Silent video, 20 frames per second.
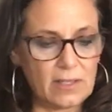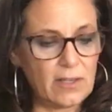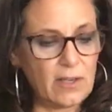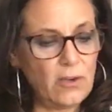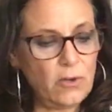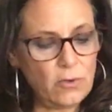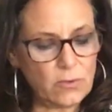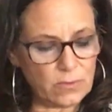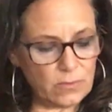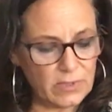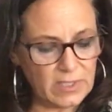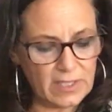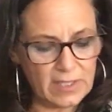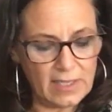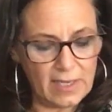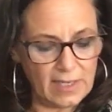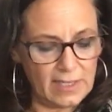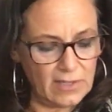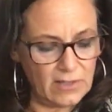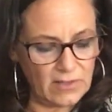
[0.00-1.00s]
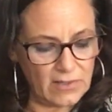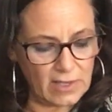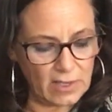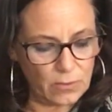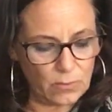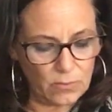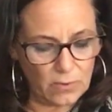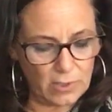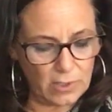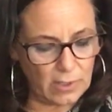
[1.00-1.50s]
Oh, where did I hear
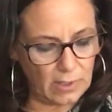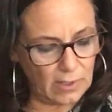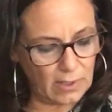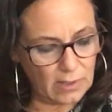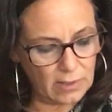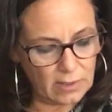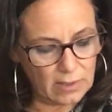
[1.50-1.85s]
that word?